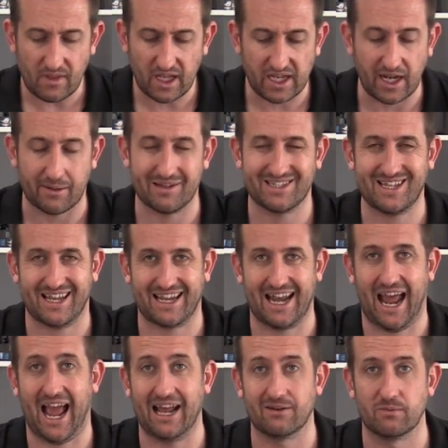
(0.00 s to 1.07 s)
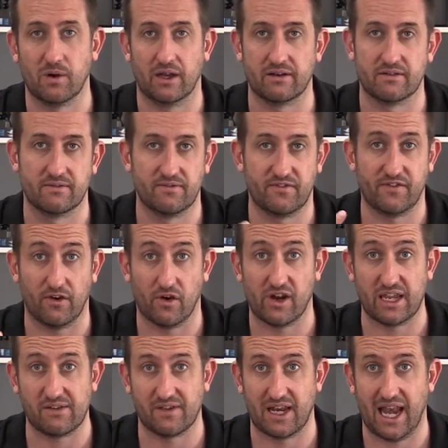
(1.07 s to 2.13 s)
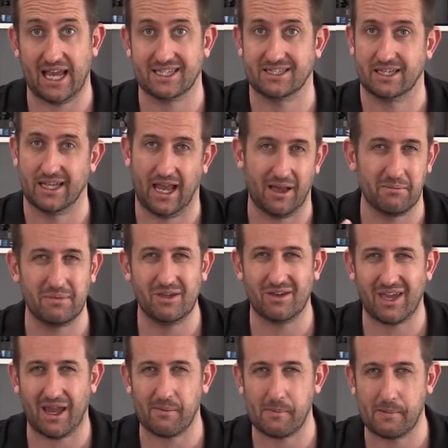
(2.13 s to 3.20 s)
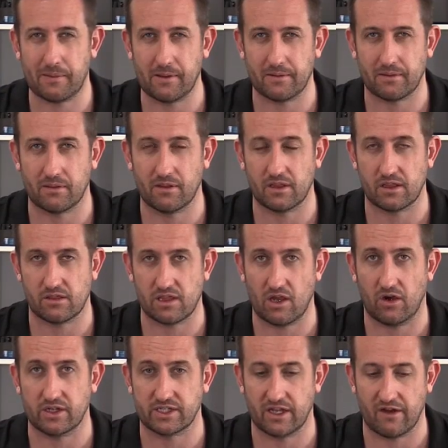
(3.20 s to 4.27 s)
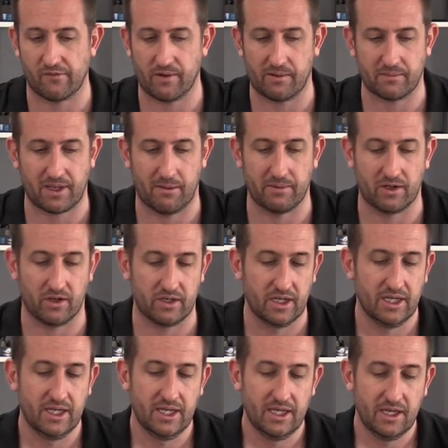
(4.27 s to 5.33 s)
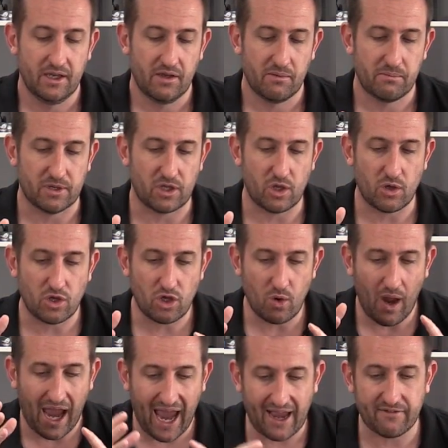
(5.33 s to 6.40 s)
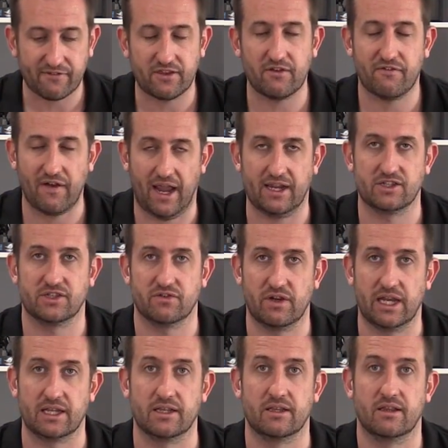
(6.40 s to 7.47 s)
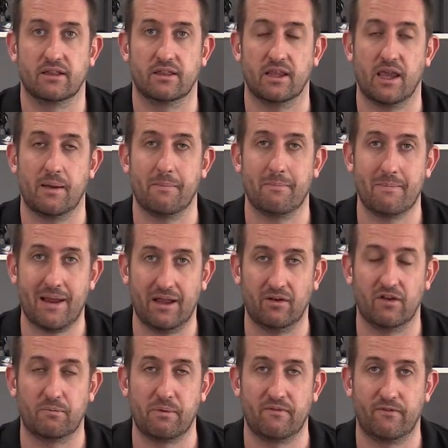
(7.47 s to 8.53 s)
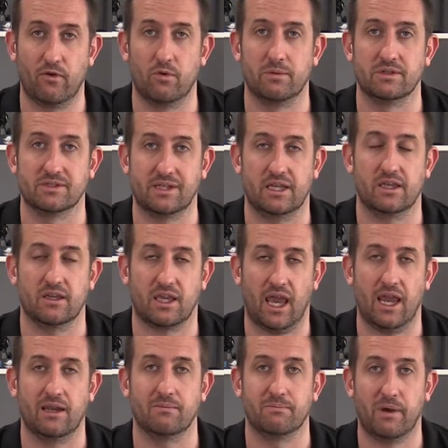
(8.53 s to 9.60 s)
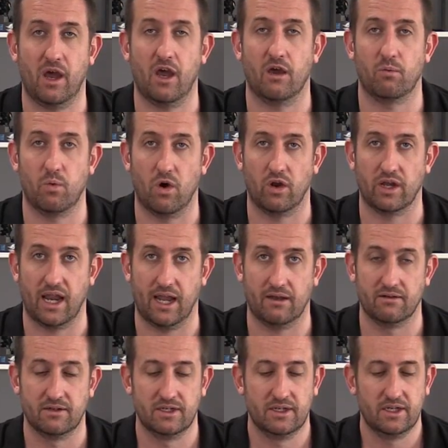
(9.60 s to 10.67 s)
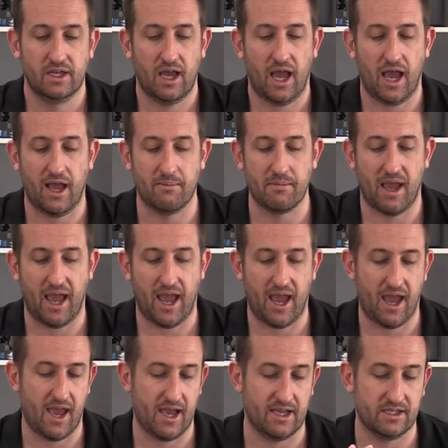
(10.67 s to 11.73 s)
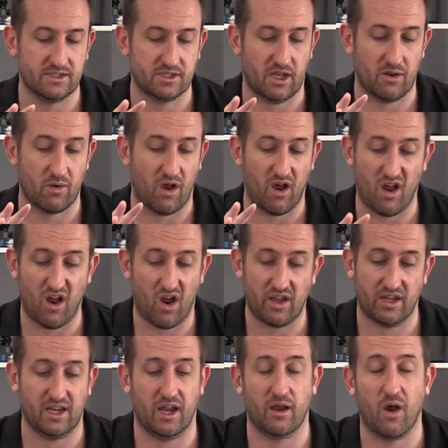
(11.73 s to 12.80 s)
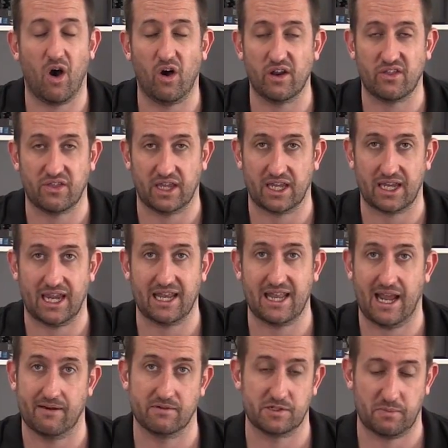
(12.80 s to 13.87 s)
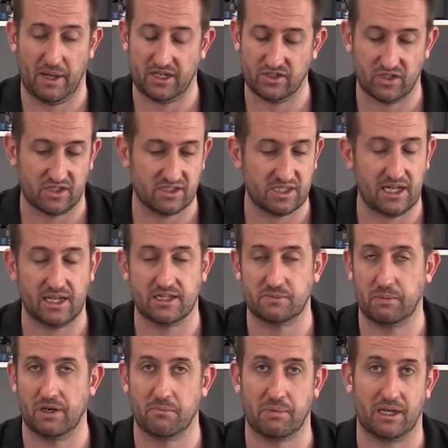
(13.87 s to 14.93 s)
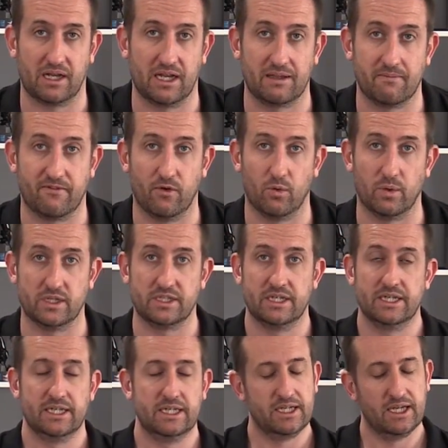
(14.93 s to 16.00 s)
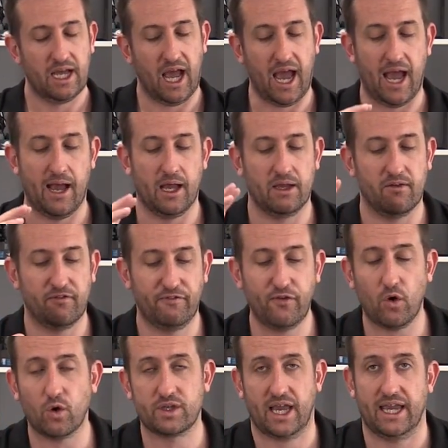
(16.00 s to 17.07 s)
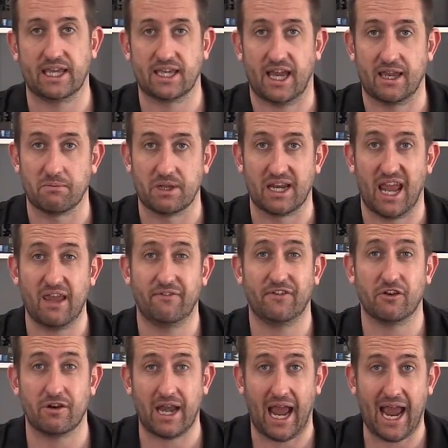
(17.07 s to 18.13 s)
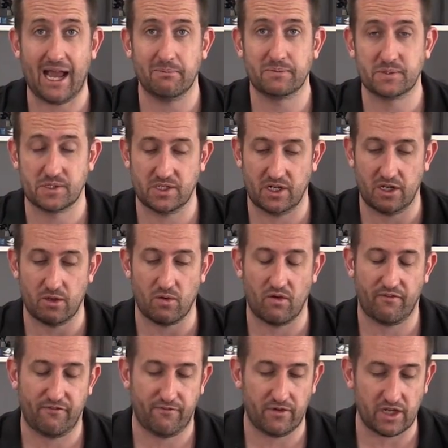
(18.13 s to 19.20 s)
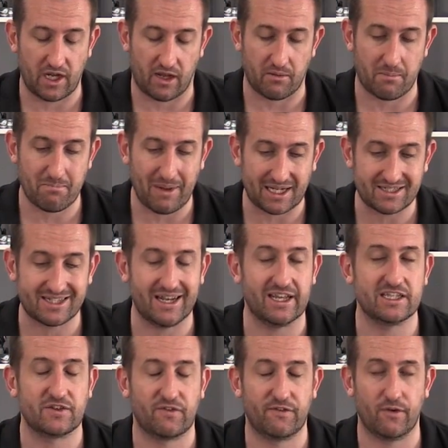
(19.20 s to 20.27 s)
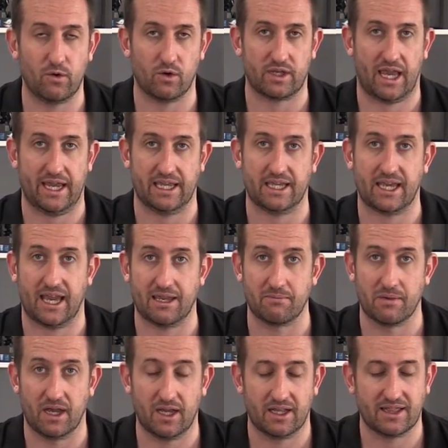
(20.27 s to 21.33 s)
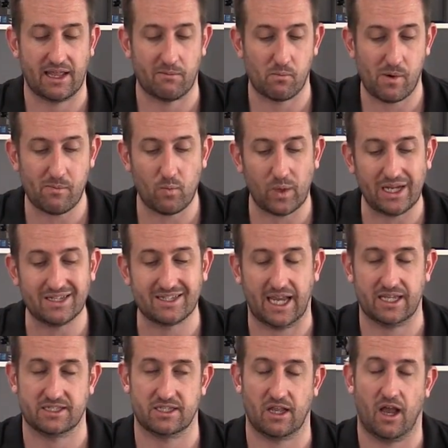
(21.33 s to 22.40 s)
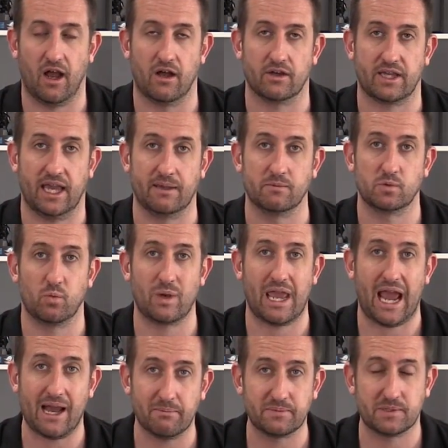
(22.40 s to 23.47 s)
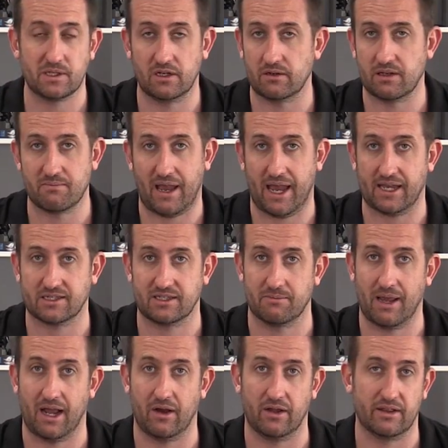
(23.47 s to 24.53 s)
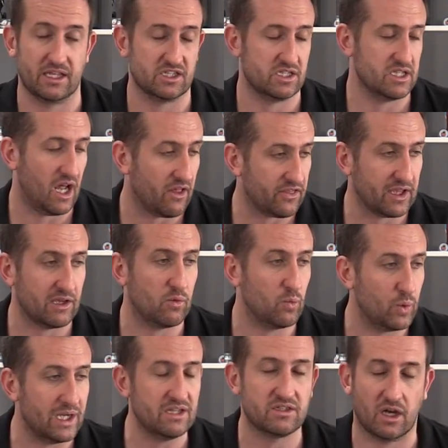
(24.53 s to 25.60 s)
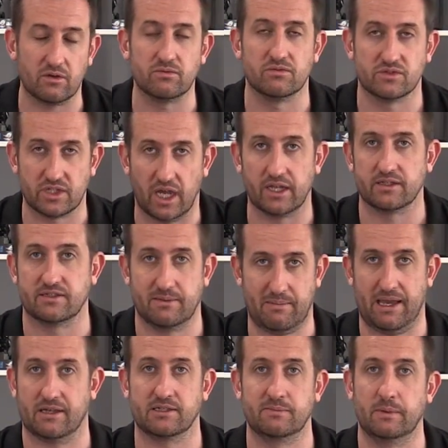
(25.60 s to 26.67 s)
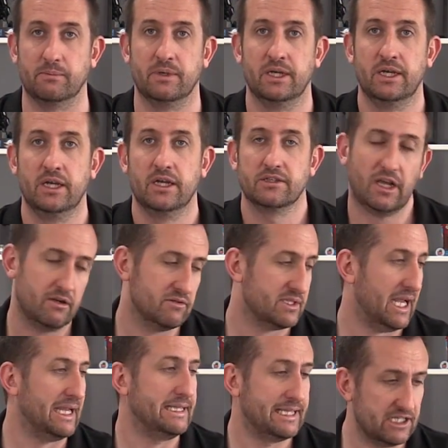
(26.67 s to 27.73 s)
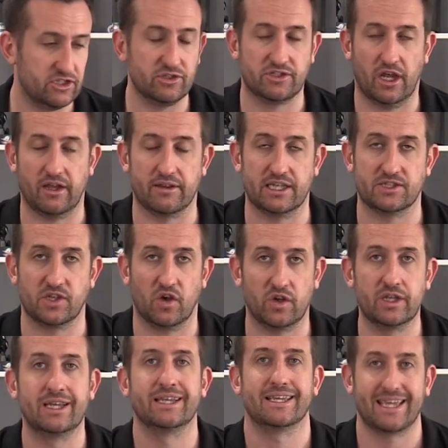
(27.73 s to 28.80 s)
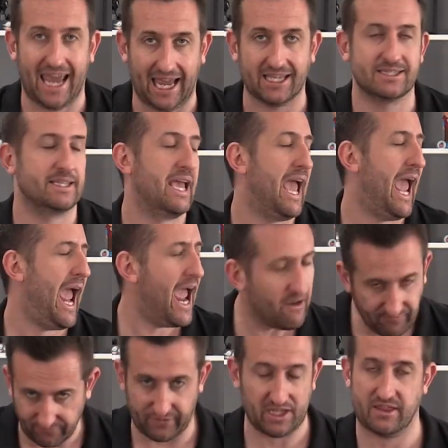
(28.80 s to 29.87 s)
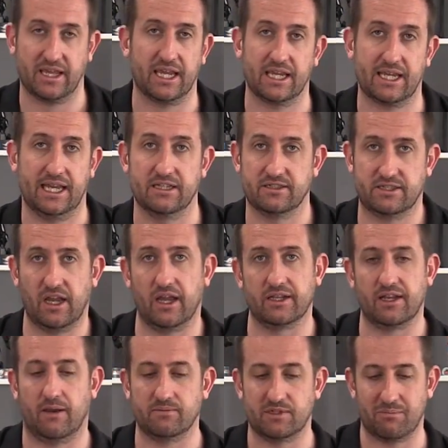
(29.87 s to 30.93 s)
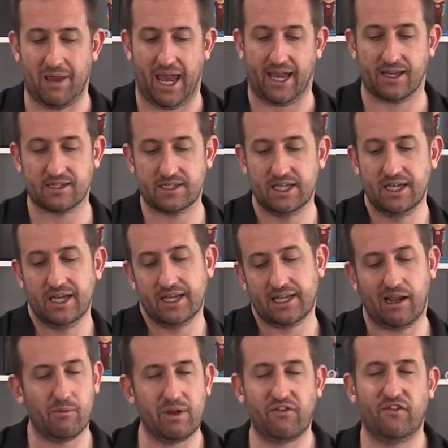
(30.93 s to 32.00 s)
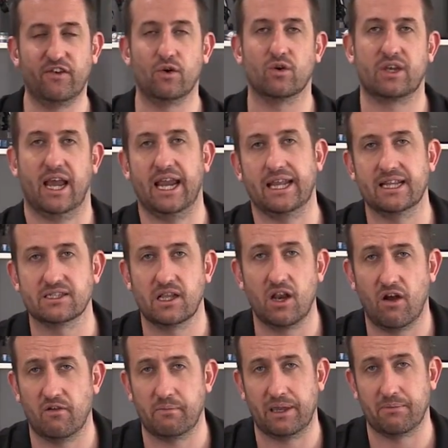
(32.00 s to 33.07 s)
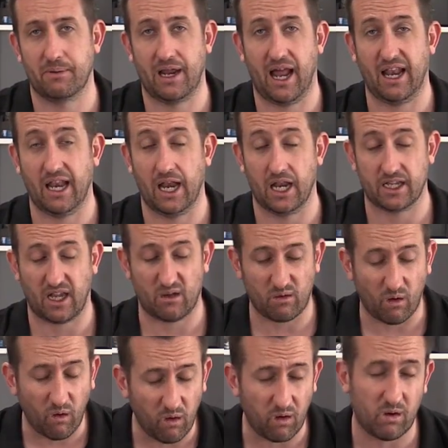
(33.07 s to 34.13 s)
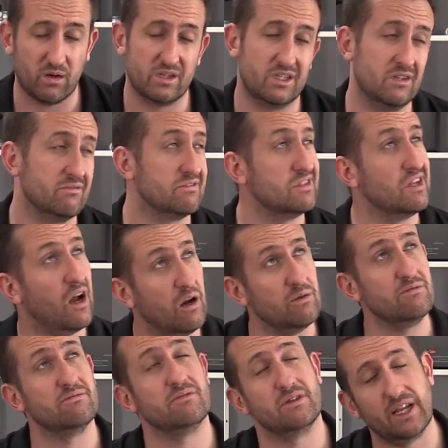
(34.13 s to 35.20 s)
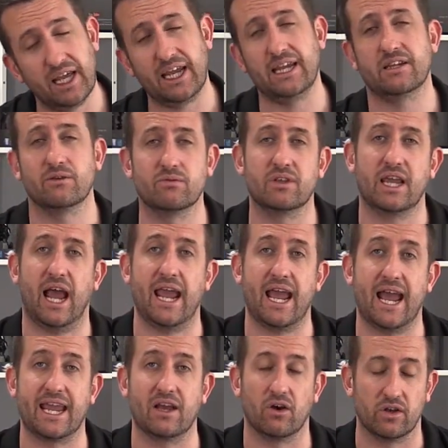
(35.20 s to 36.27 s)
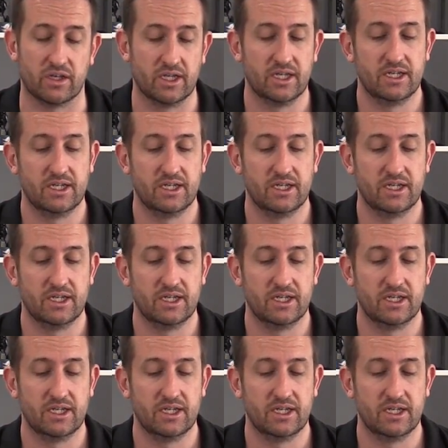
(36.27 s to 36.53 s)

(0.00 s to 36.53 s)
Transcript: you know a second-hand one for even less than that. But you get the, the, the idea of where I'm coming on. But you you have to factor in the amount of performance that you're getting per watt now. Um, uh, so you know I think in that respect you can see that it's been a big leap forward. Uh, 4K gaming, if you're an absolute, you know, mentalist 4K gamer, then when we test our games, we absolutely max them out. There's nothing we don't turn to maximum. Don't say, did you turn this on? Yes everything gets turned up to max. Now with 4K, there's a lot of people out there that go, oh, you don't need all the AA on.